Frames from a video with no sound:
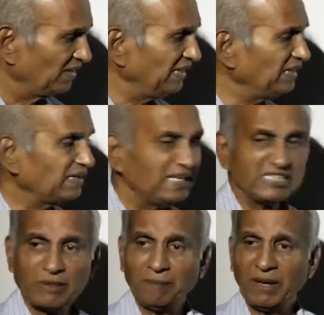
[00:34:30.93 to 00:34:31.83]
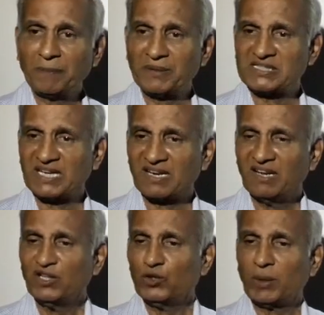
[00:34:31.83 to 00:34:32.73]
Increased blood pressure.
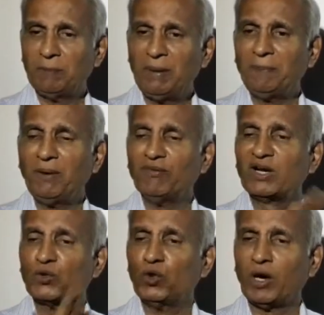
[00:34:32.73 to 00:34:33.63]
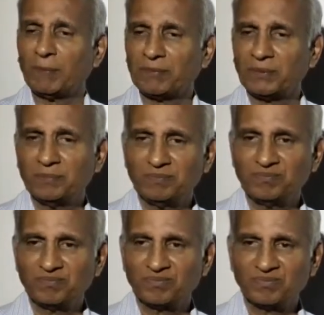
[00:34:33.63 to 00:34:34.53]
Your BP will go up.
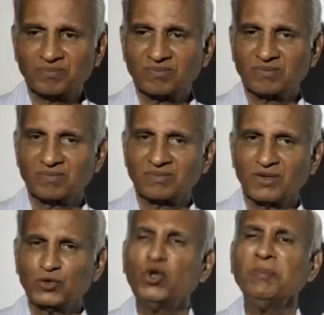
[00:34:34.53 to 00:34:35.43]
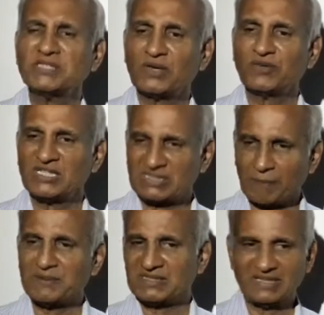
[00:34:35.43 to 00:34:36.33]
Too much of
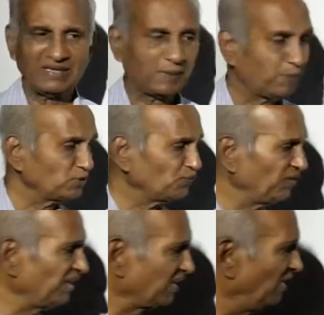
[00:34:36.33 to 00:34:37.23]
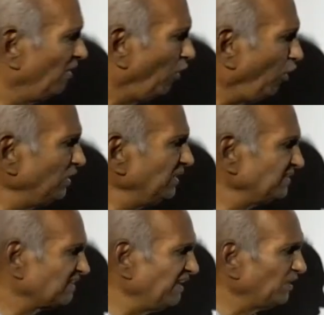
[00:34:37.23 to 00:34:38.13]
disturbance in the atmosphere. All
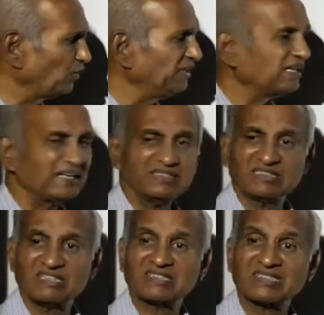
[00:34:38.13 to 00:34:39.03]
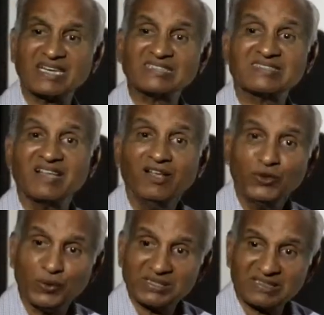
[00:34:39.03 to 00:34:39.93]
these lead to increased stress.
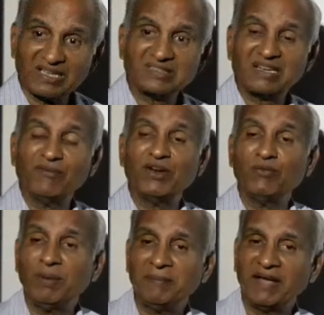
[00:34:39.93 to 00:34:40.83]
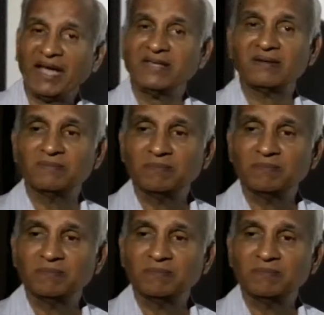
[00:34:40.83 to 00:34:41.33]
Your stress level will be high.